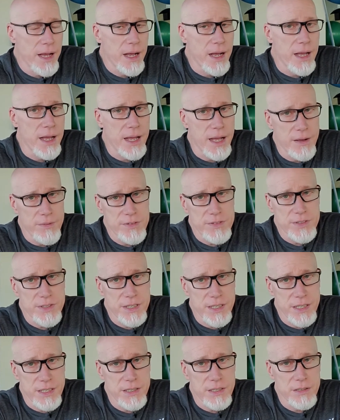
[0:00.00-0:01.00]
I have
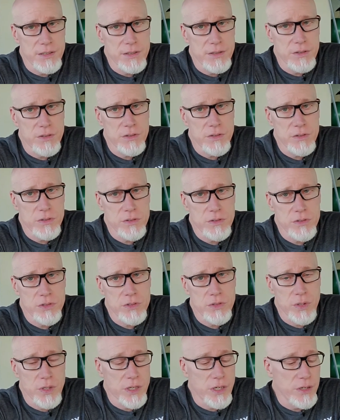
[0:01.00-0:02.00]
seen
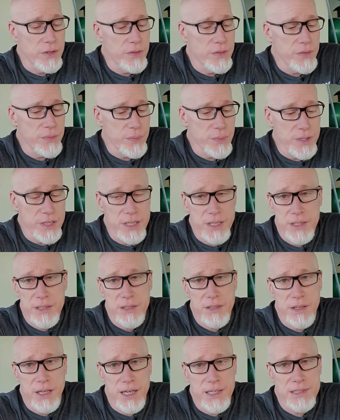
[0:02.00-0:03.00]
203
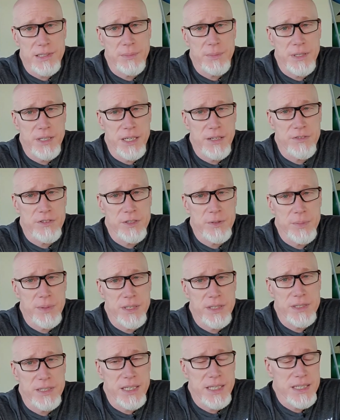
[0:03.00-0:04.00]
the last time in the
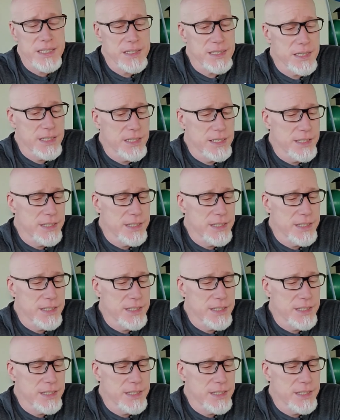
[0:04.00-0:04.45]
FTP test.